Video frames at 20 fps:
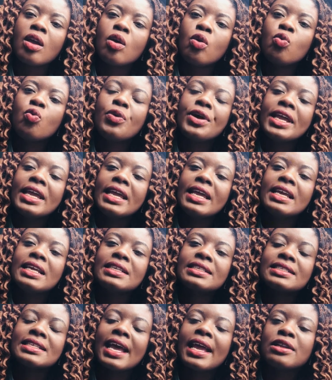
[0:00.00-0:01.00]

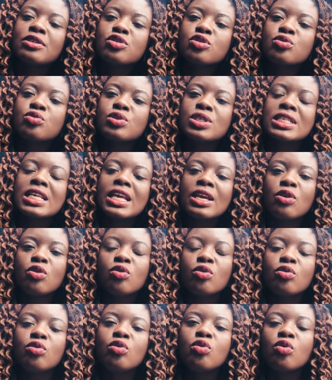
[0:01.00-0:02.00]
we tend to see
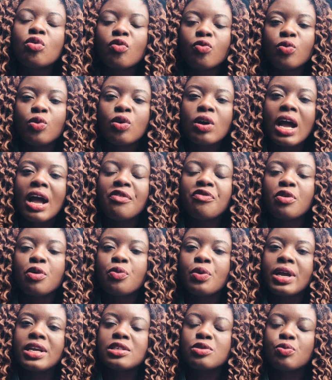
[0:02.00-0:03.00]
look look out for
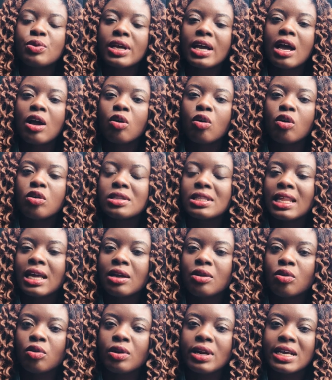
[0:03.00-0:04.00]
ways we can cut
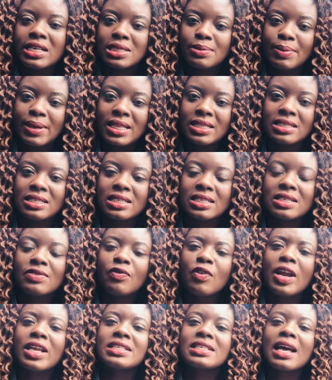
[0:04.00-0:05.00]
down on expenses
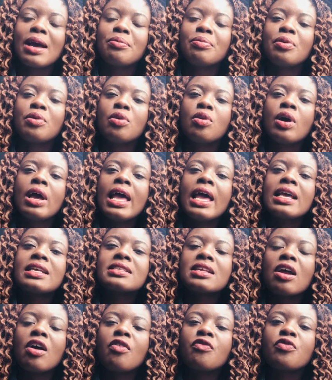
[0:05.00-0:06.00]
for example
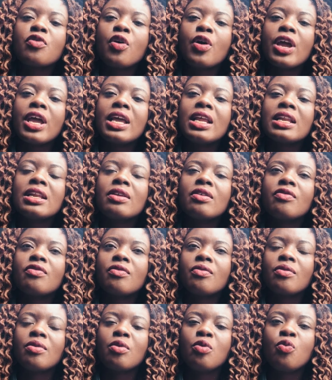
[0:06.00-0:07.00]
instead of going
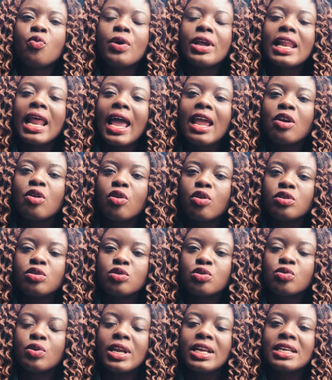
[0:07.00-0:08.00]
we like go
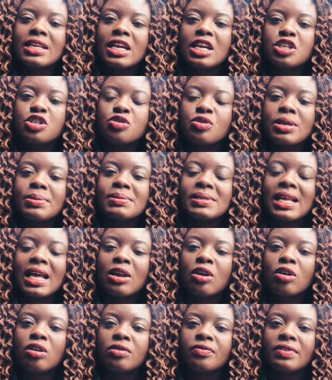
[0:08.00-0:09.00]
doing day trips
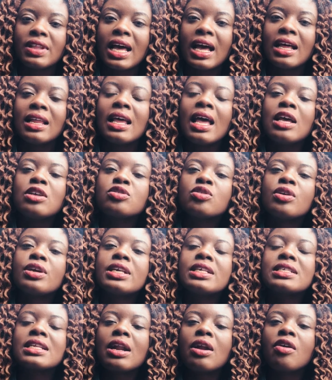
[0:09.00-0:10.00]
and all of that so
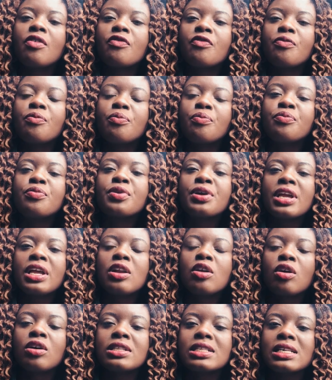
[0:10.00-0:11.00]
instead of
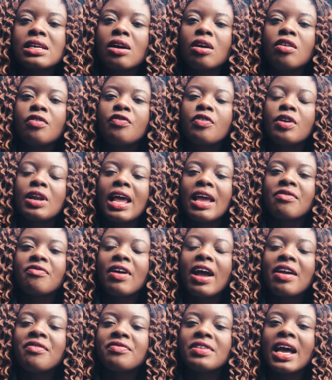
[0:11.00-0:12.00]
booking hotel for like
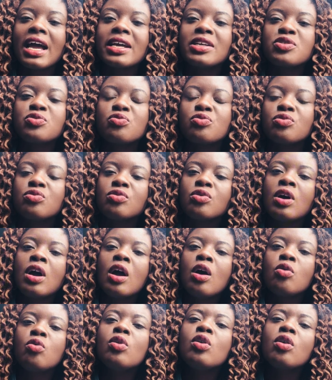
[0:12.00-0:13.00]
five nights we'll,
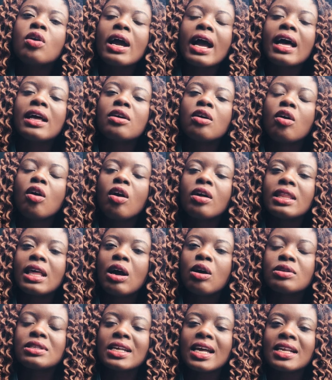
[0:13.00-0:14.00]
we'll look at other
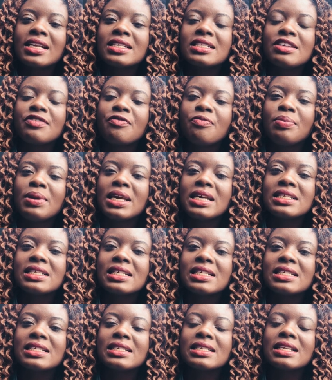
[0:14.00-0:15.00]
alternative
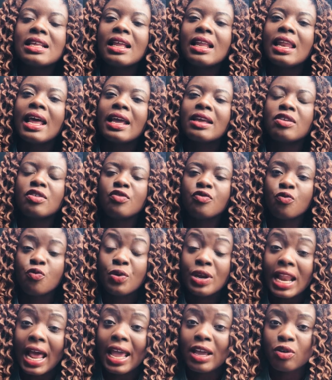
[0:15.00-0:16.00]
places like
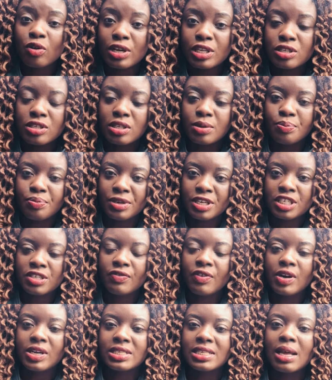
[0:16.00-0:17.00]
we like going to the beach
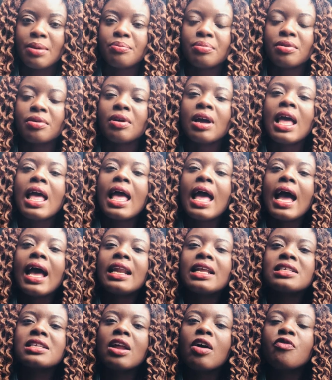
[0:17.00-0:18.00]
for example
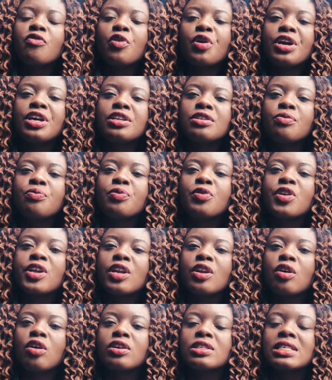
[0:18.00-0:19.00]
and instead of going
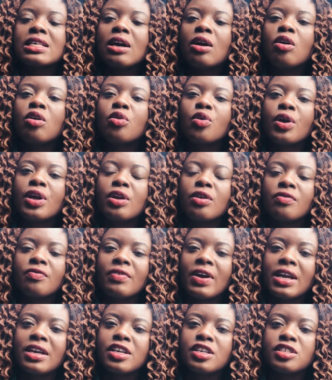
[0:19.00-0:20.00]
booking hotel going on
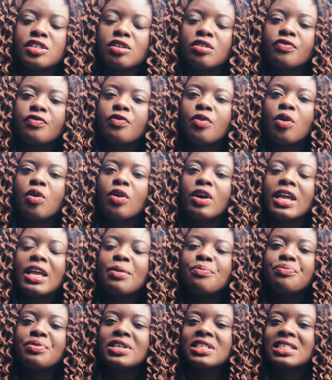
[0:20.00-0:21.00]
vacation for
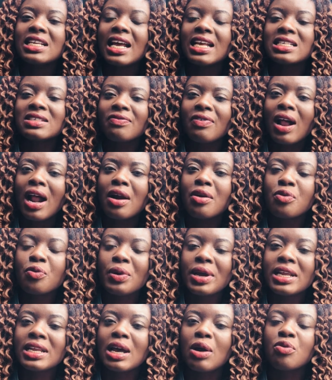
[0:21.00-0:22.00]
a beach that is far
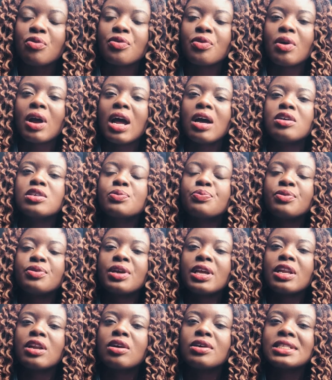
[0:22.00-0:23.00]
away that will require us
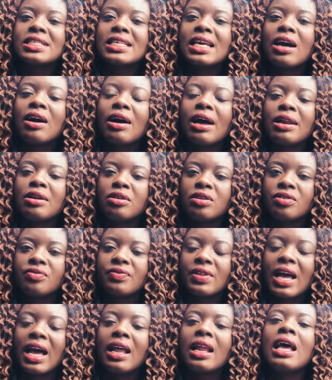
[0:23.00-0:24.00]
booking hotel and all
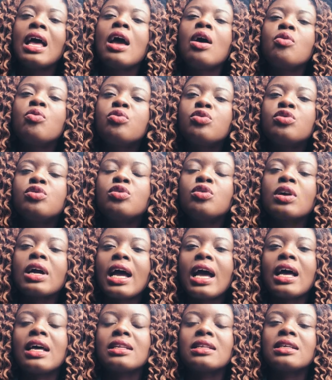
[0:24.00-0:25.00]
of that we'll
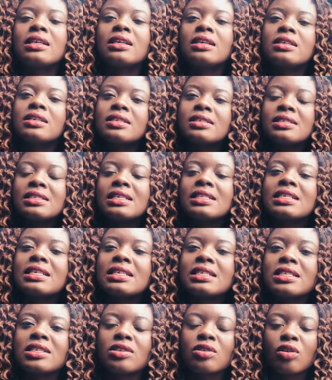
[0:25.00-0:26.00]
look at
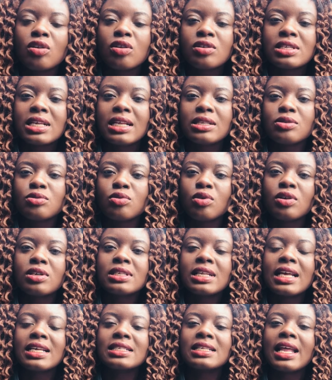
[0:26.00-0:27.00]
cities closer to
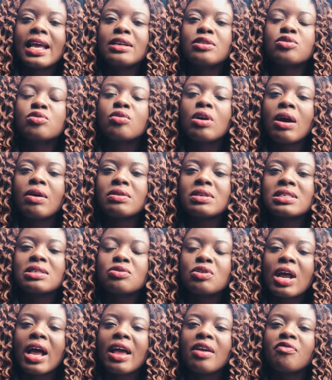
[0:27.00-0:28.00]
us that is like two hours
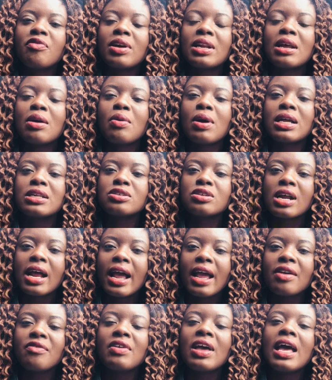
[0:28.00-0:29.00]
drive one hour
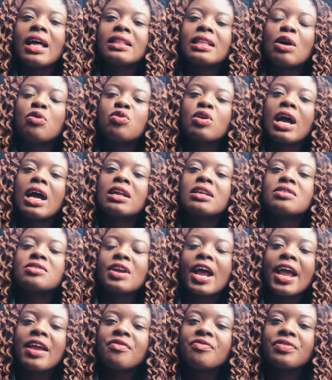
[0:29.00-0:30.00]
drive that we can
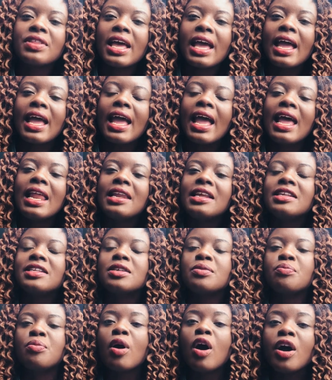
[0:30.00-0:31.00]
drive there early in
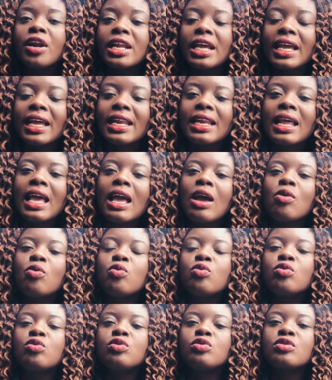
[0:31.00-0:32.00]
the morning
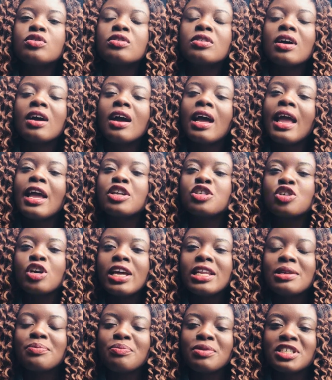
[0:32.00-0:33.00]
would
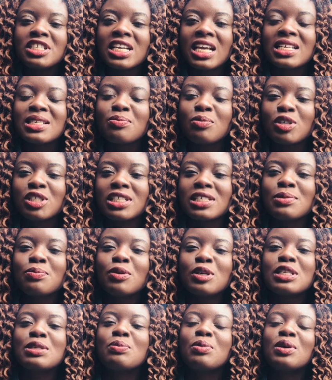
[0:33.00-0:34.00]
enjoy the beach as much as
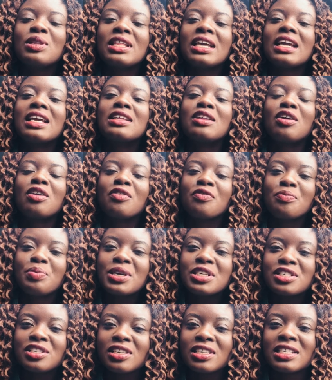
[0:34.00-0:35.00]
possible take a lot of
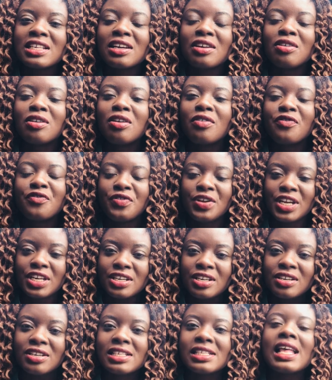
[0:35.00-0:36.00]
pictures take a lot of
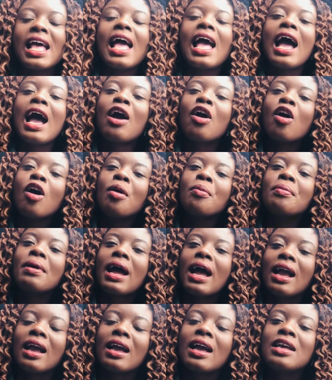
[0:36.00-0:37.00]
videos and come
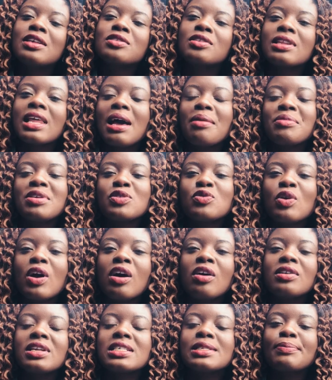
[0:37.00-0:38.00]
back so that means we
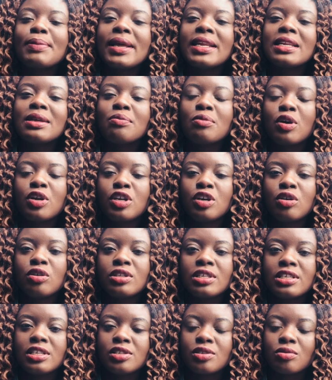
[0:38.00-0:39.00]
are only spending money
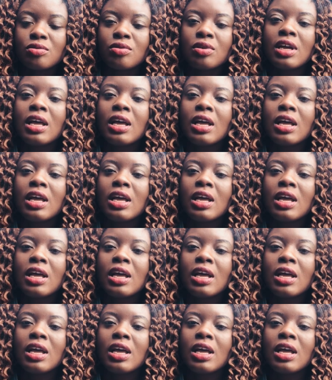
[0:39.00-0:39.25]
on diesel